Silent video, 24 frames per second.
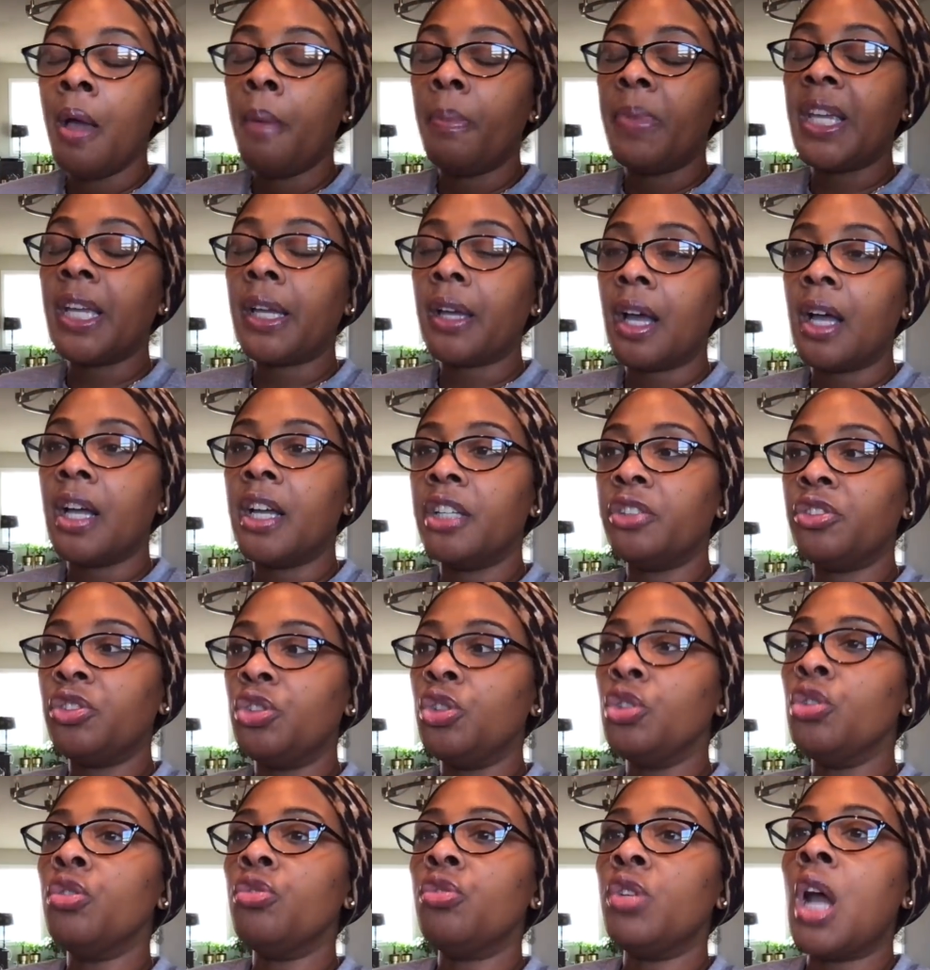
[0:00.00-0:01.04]

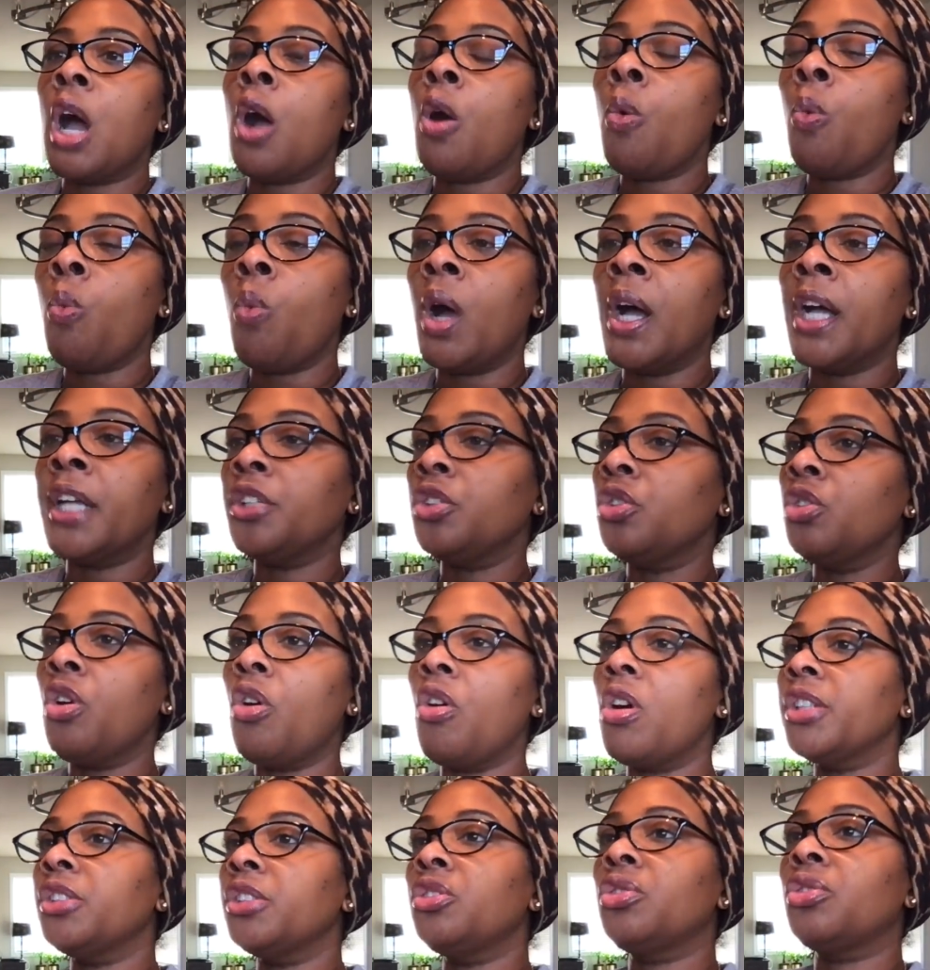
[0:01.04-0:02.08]
Because you don't want
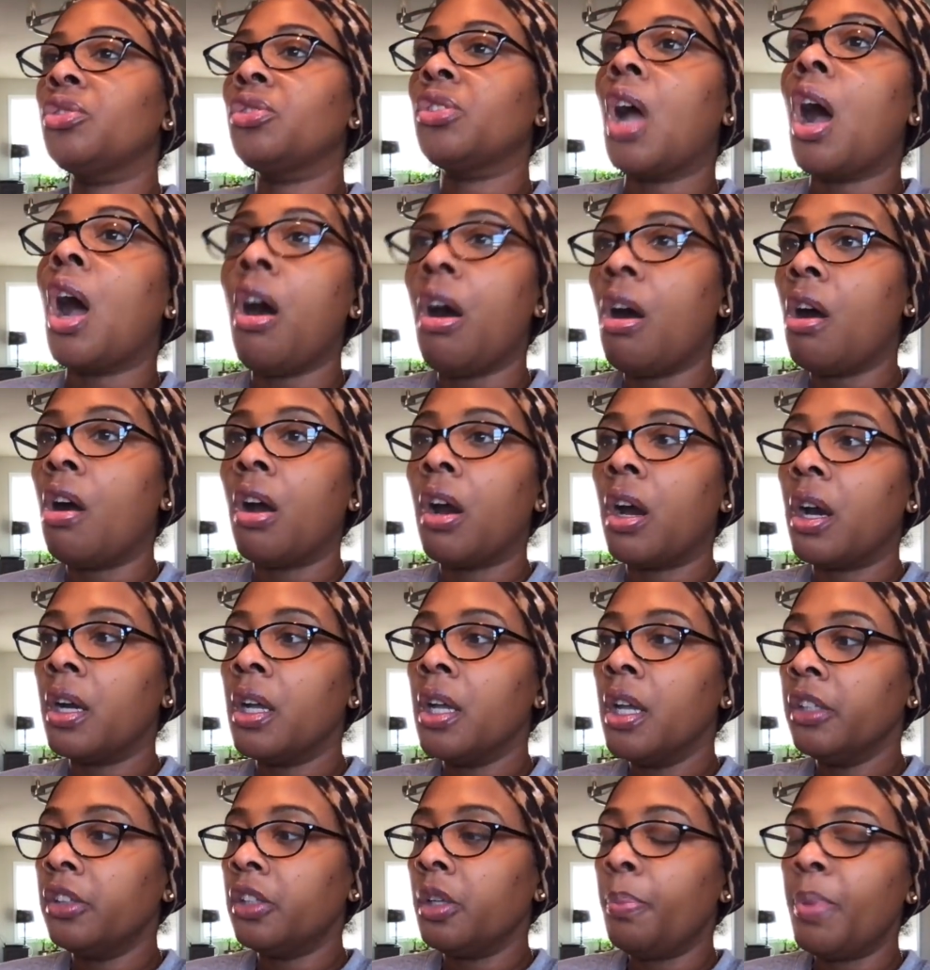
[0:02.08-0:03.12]
your star
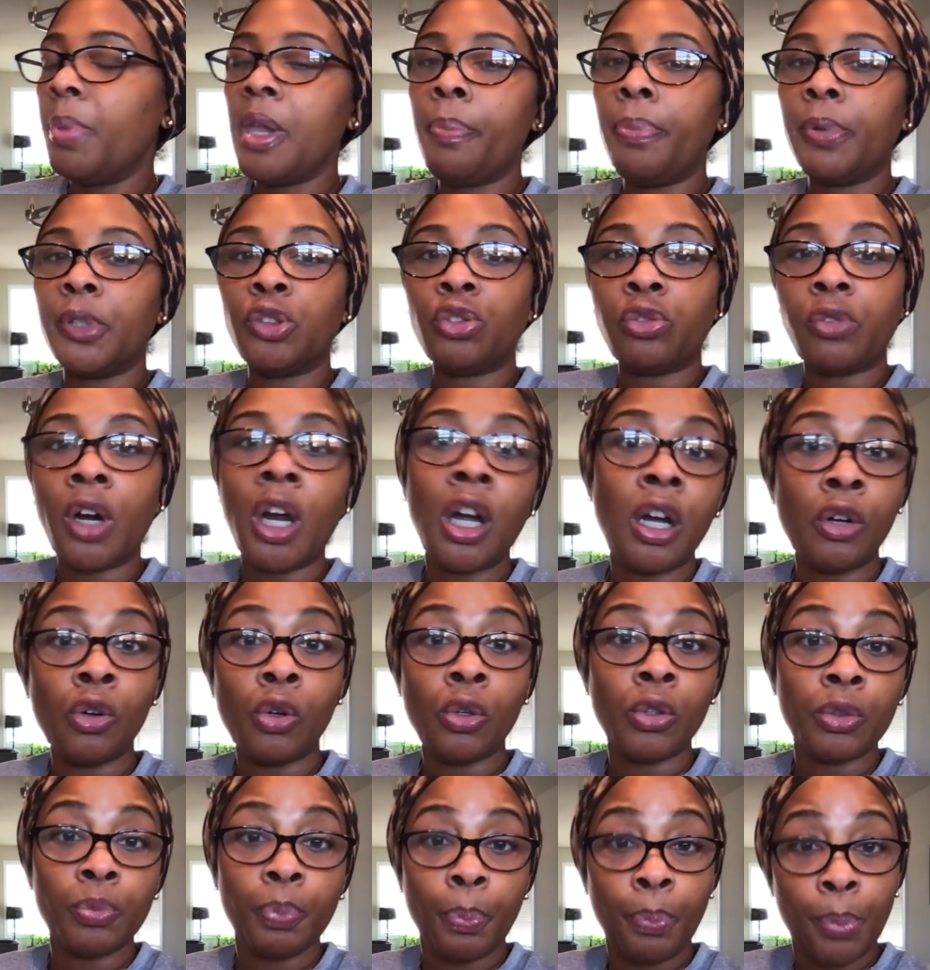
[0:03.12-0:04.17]
to be
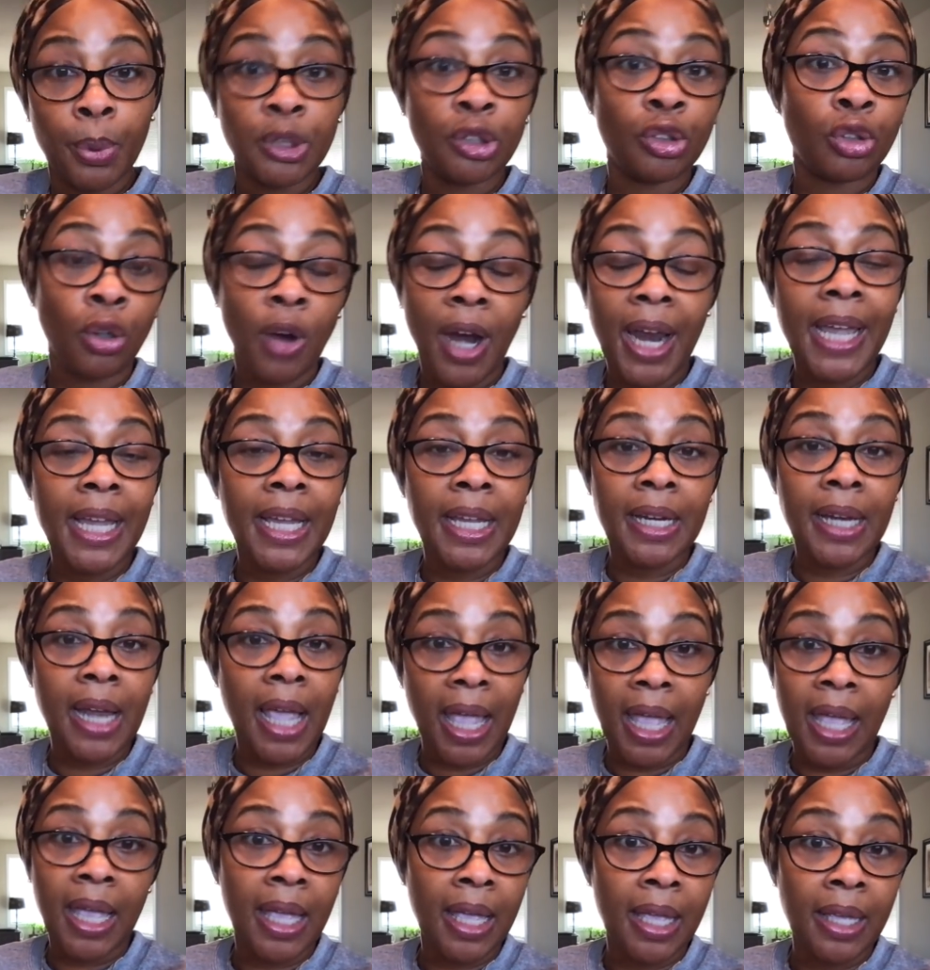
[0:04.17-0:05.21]
portrayed
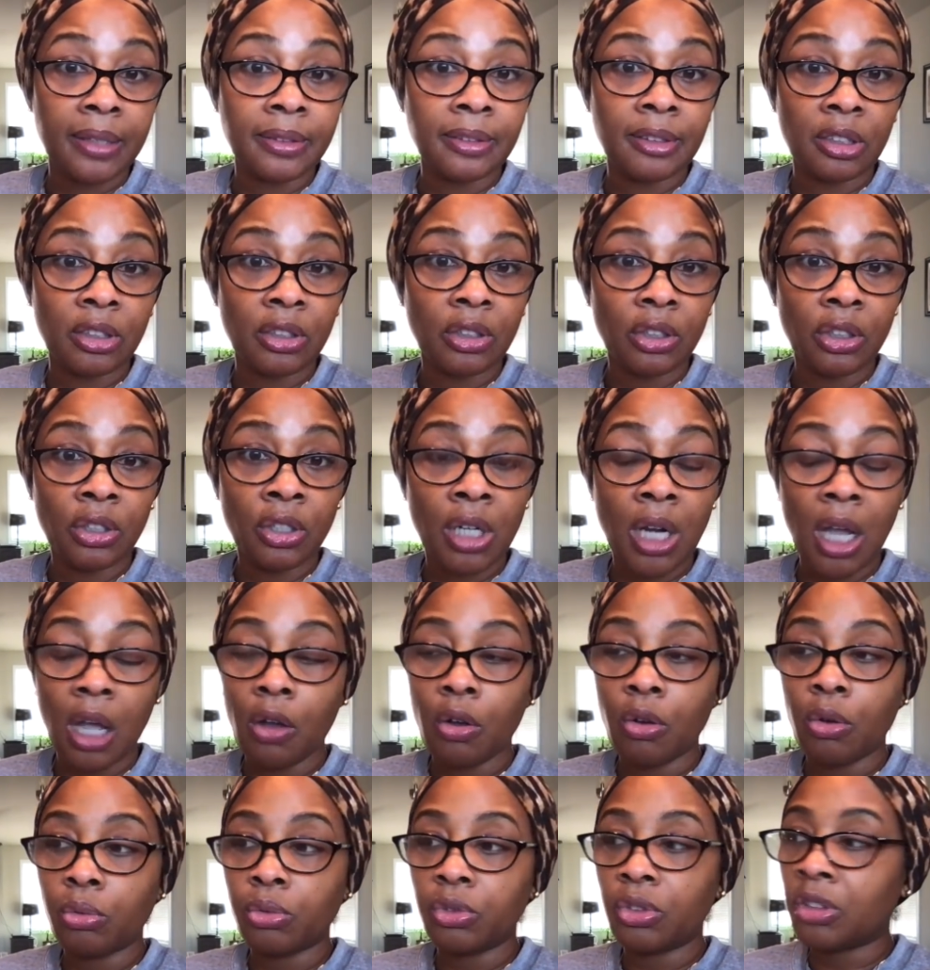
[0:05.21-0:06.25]
as, you
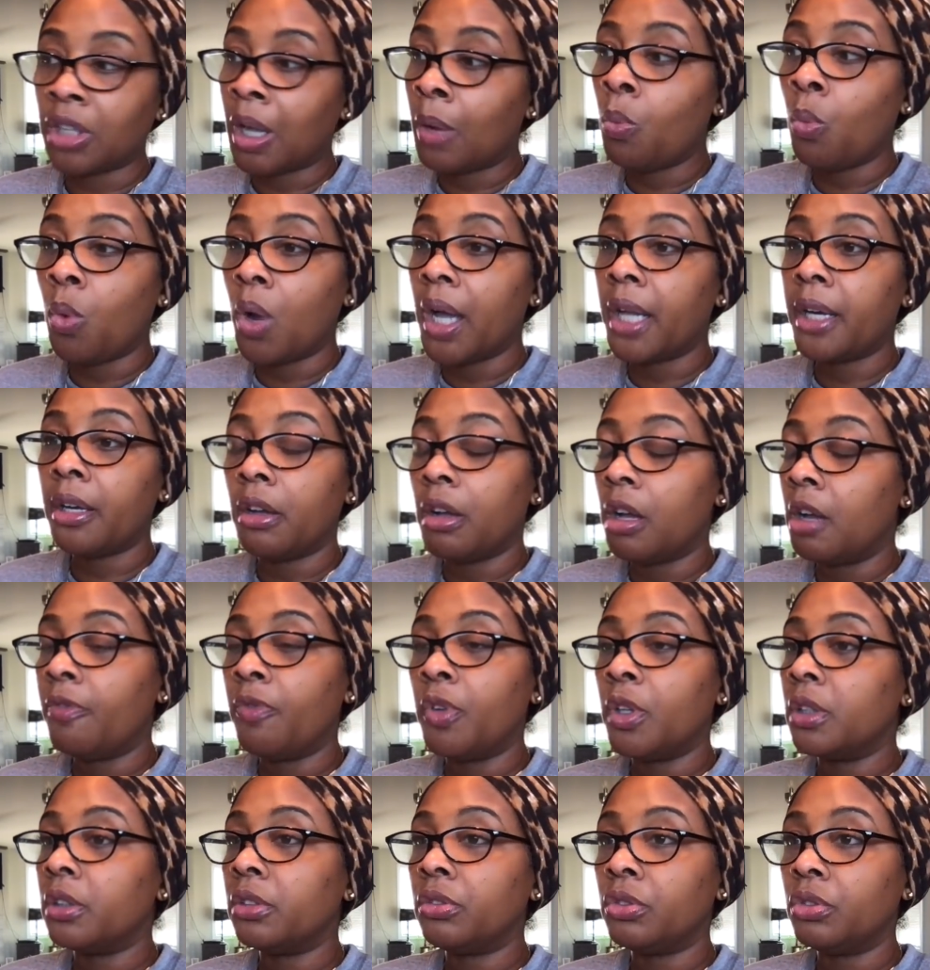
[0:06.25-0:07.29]
know, somewhat
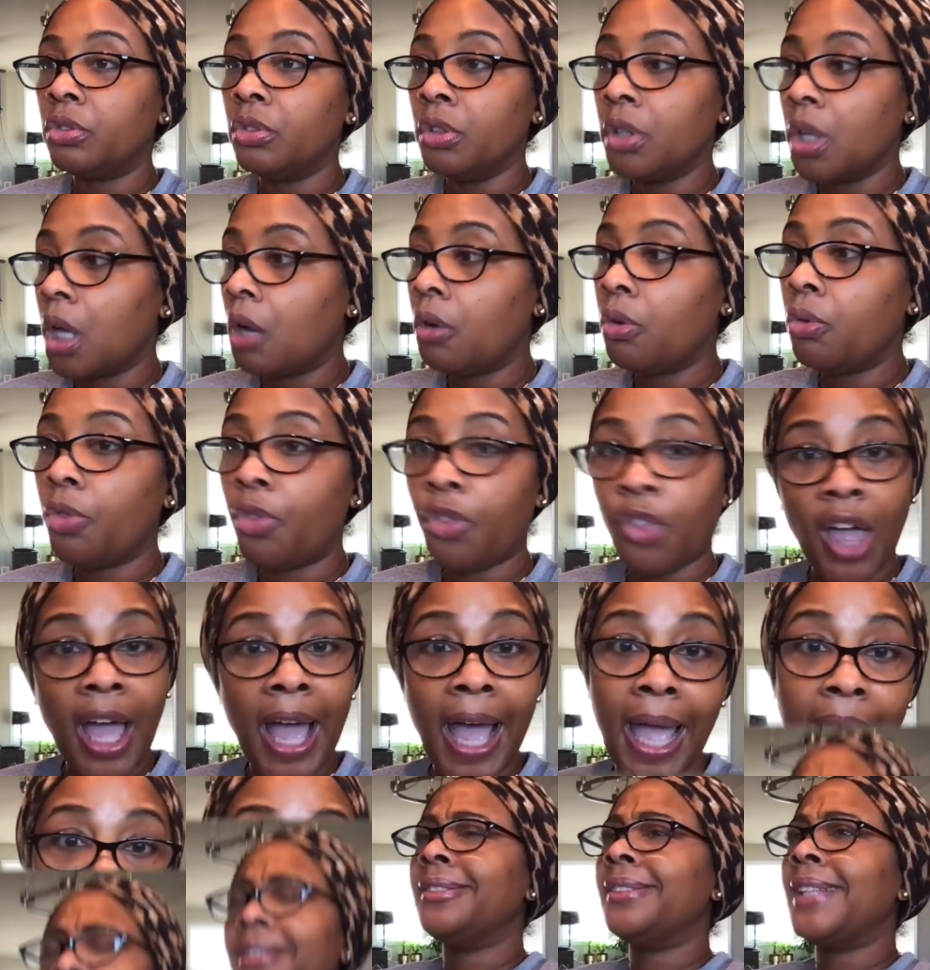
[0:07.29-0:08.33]
of a, you know,
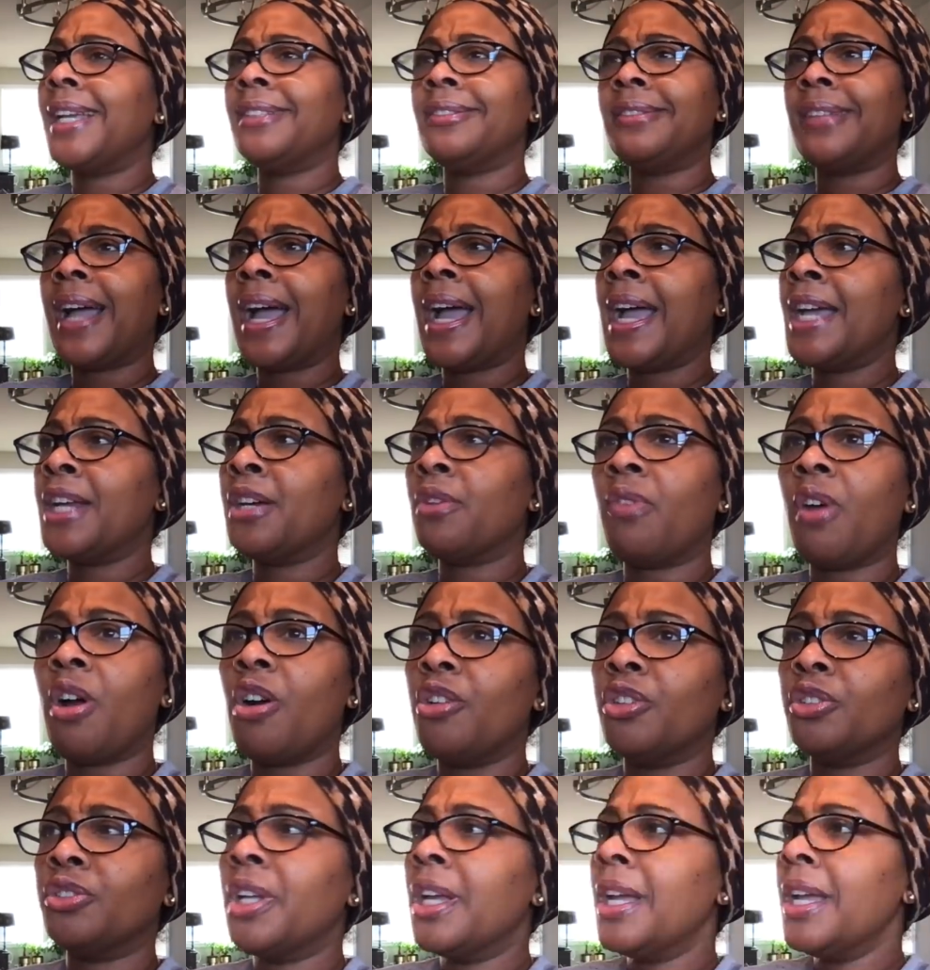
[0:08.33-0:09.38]
fuss. That's Diana
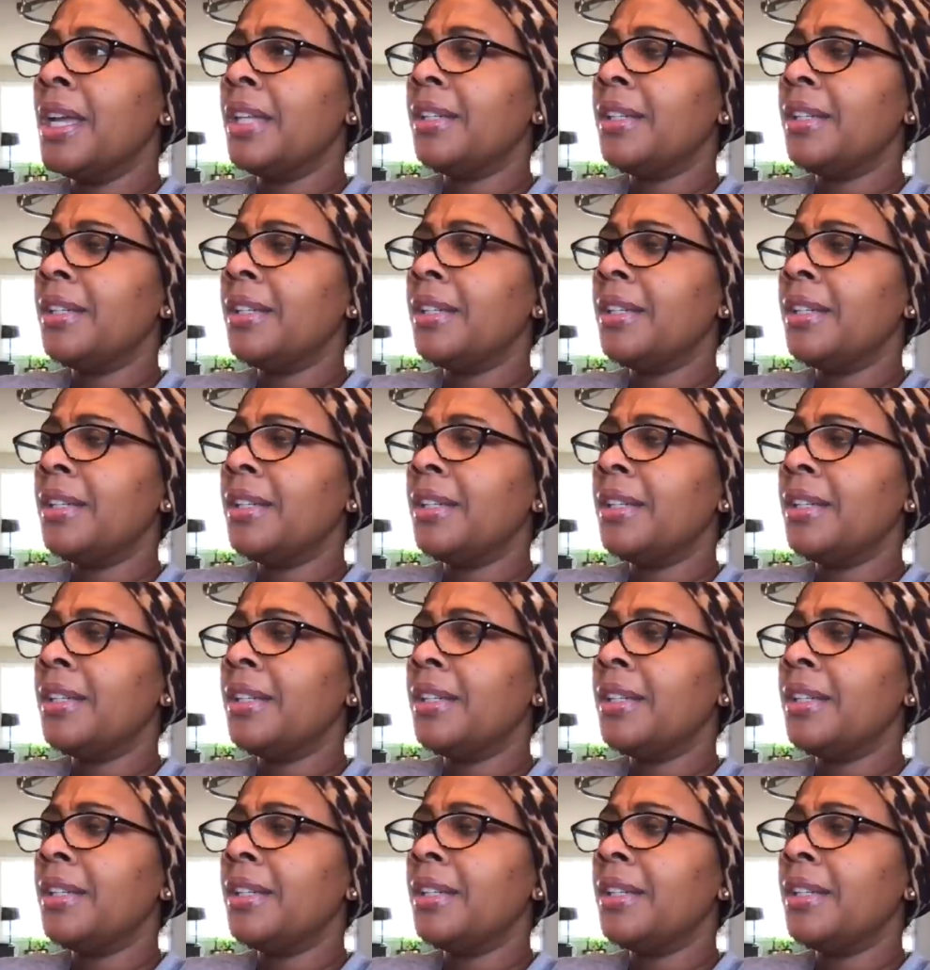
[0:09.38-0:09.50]
Ross.